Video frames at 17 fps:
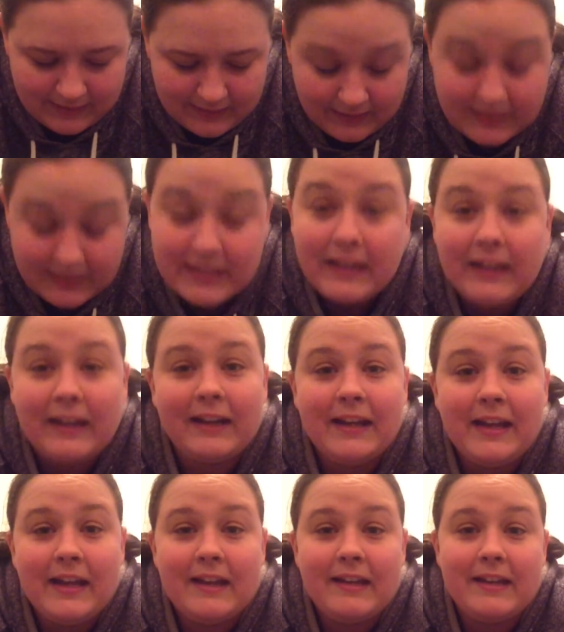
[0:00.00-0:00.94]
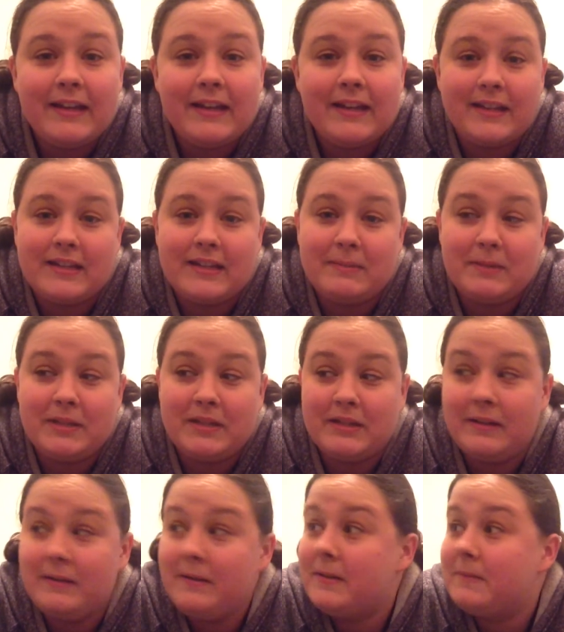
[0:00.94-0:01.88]
that's it then. That's me
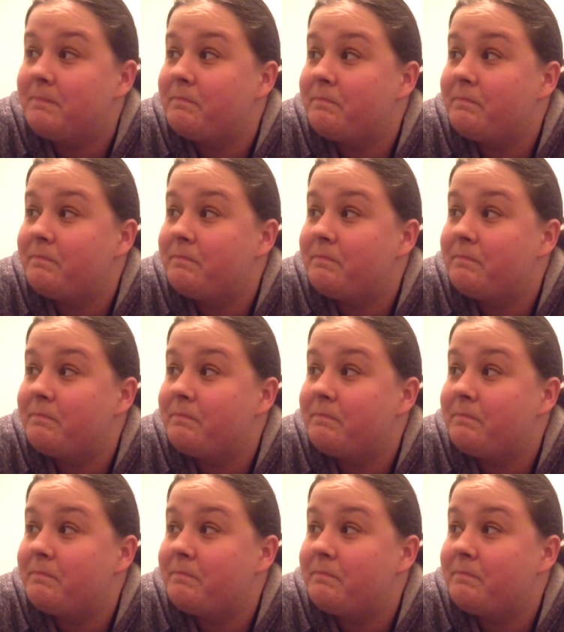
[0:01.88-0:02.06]
done.